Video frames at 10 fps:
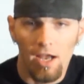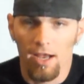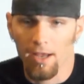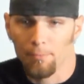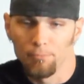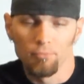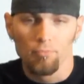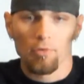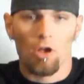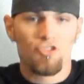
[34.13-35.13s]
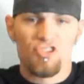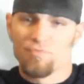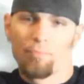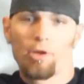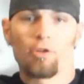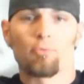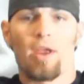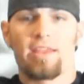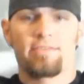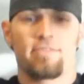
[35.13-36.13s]
I'll just put it
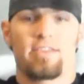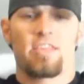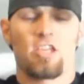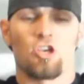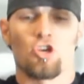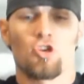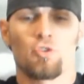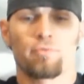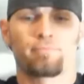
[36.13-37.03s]
right here.